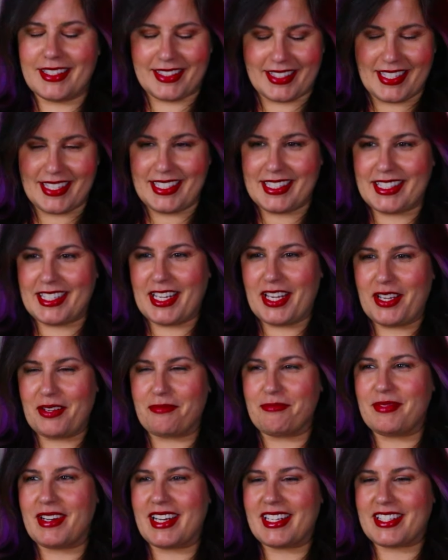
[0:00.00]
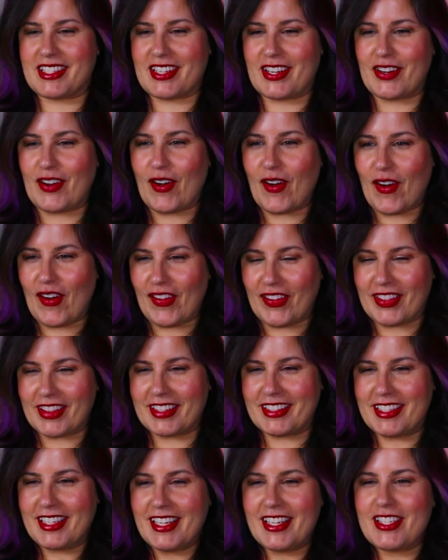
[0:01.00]
didn't take much at
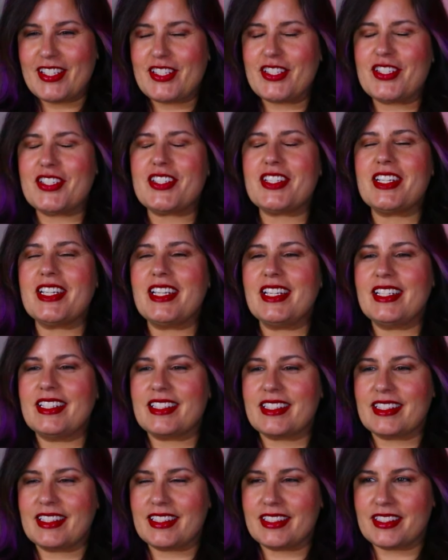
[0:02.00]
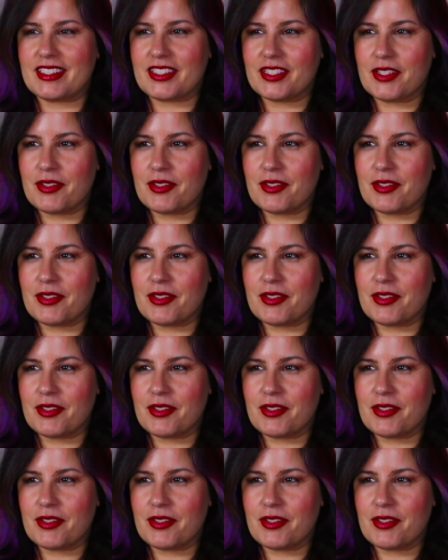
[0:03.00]
all. Jesus.